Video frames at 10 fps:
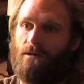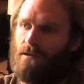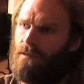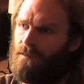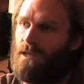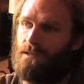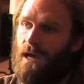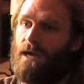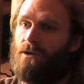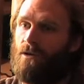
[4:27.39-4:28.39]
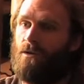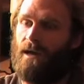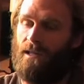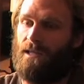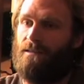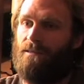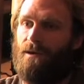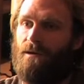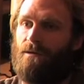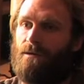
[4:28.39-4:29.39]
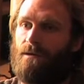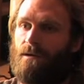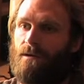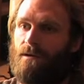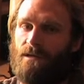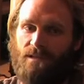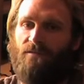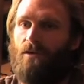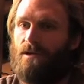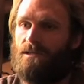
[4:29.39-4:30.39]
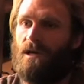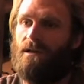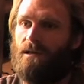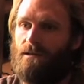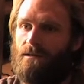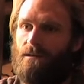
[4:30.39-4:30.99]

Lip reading: and the things I know how to get there, because I've already done it.